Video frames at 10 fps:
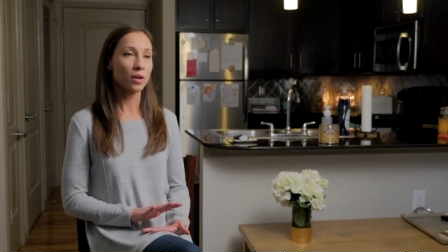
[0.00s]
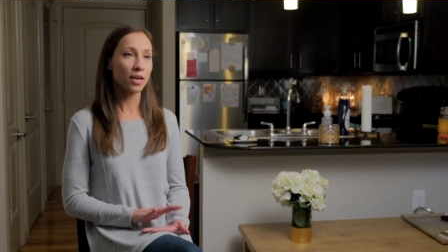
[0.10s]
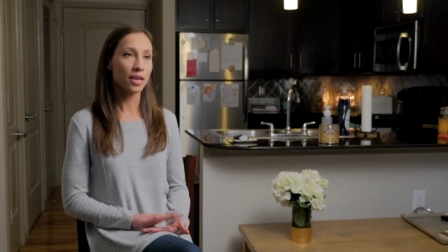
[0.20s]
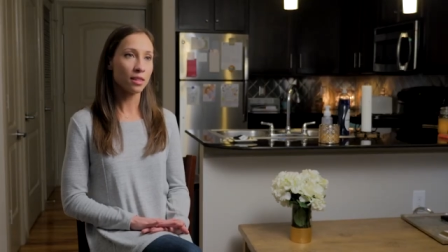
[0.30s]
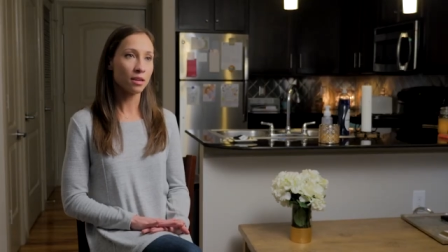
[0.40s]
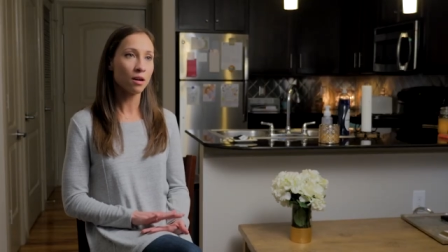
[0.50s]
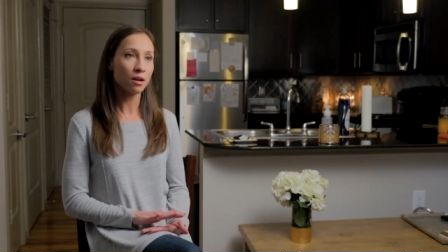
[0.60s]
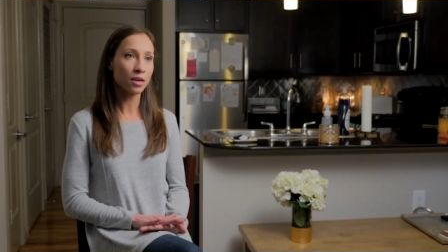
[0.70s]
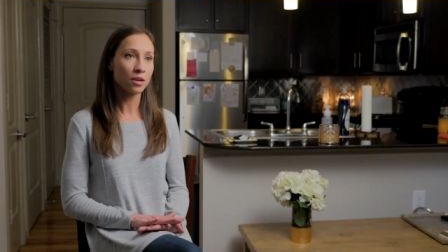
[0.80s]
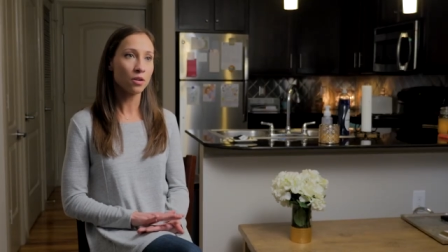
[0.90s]
When I get in the
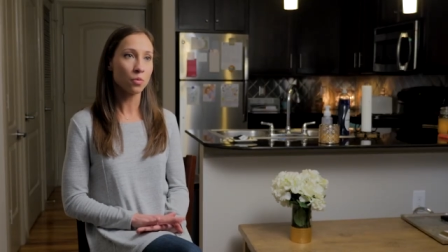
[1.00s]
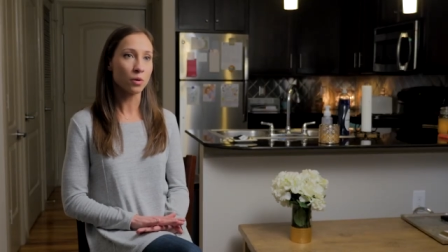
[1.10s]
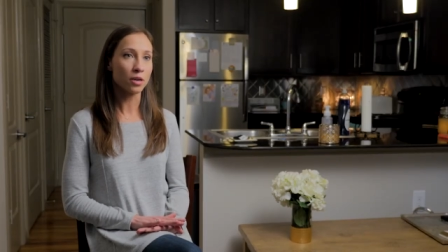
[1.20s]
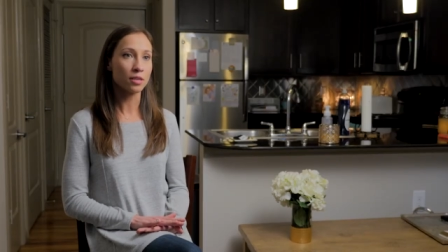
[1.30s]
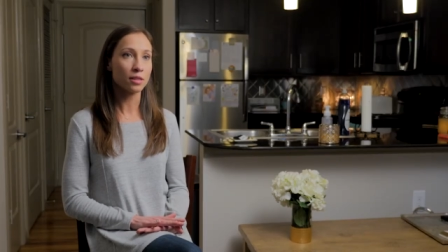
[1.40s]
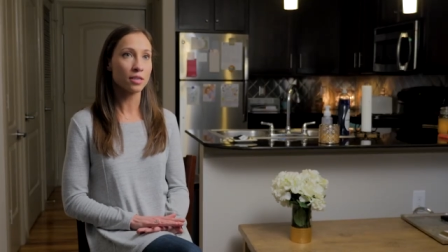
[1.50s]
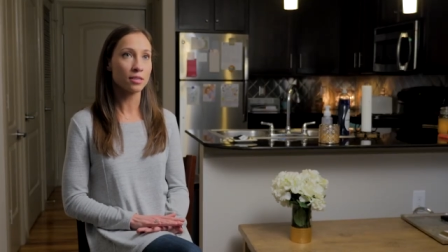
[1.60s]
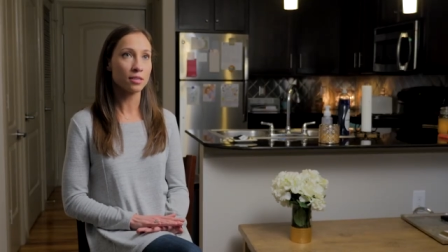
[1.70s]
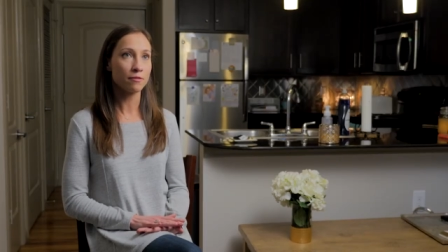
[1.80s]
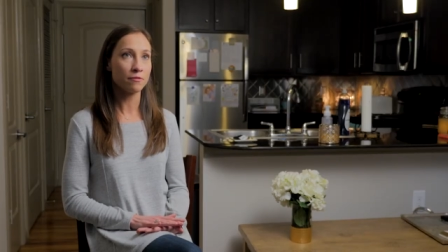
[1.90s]
car and go to work,
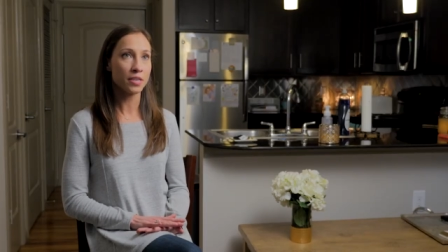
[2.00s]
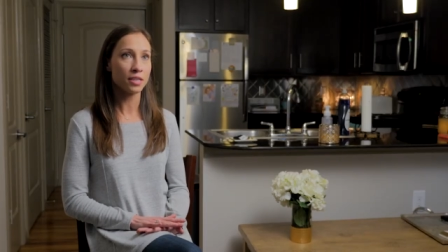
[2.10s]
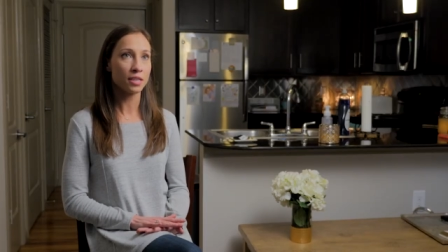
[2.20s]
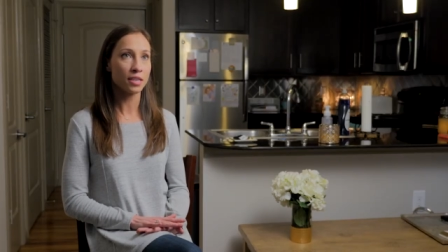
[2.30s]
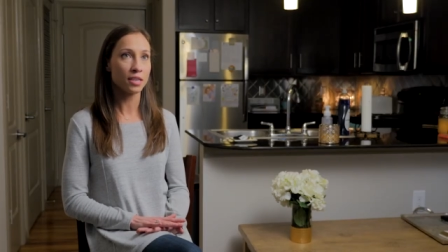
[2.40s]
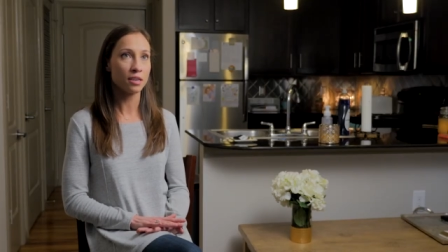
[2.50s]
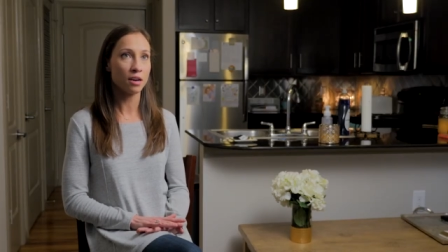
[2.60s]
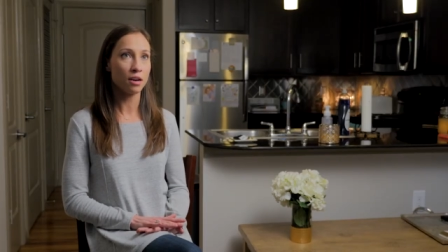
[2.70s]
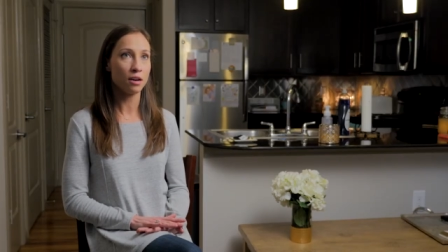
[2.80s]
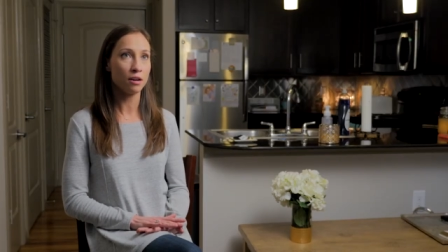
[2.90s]
there's a feeling
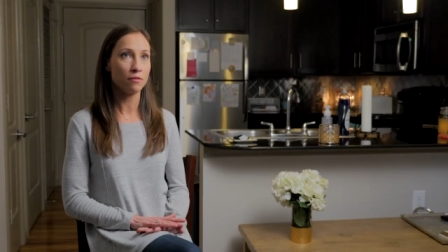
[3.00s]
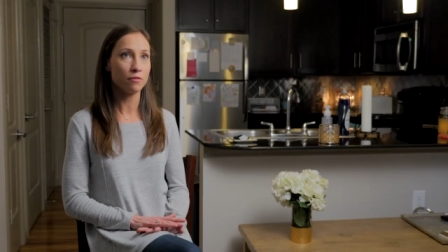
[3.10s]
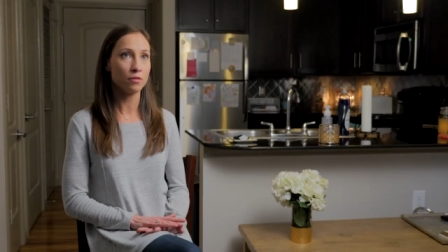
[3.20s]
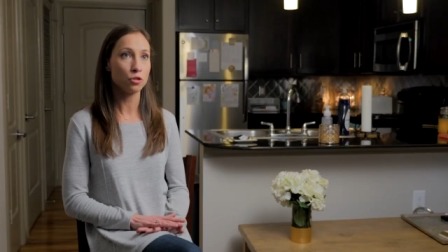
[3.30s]
of